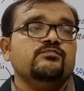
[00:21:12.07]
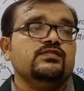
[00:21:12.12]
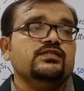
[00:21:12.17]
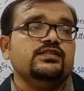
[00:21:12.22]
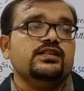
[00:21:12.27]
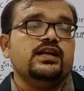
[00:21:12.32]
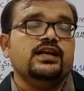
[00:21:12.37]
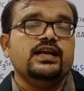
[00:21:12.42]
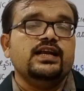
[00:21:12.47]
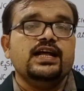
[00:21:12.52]

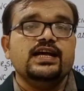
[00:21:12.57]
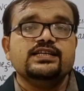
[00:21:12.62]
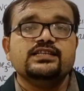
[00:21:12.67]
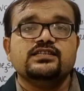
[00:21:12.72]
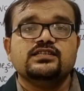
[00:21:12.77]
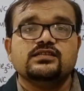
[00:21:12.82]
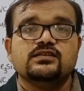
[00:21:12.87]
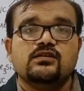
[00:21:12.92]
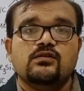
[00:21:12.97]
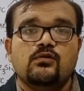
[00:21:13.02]
the
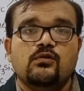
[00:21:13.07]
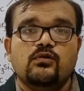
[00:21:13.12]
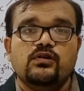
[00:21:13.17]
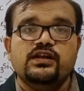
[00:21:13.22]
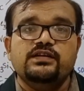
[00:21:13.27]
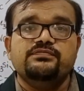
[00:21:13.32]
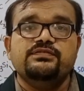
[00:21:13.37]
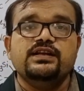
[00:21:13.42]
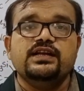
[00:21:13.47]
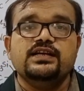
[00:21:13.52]
next
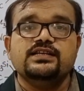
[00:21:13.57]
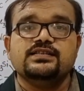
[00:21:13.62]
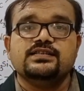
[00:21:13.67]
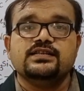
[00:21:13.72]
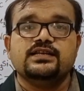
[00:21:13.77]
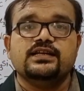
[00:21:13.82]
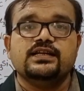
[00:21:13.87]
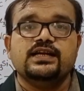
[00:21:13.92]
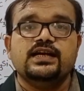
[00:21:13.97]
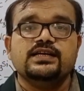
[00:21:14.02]

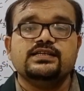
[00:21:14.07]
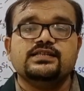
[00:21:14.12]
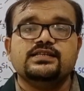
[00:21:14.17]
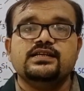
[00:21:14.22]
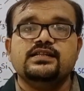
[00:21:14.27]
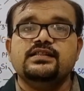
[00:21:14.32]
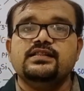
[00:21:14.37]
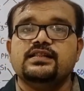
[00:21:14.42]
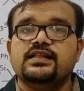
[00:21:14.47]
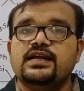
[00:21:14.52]
olefination
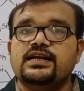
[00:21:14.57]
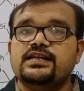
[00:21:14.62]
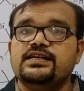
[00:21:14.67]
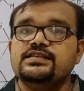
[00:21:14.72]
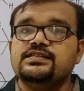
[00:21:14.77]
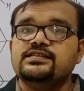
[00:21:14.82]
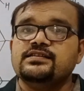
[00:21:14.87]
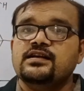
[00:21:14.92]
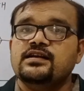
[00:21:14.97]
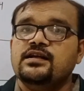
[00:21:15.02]
reaction, that
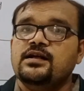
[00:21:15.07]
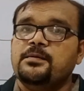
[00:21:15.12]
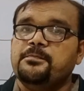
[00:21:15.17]
is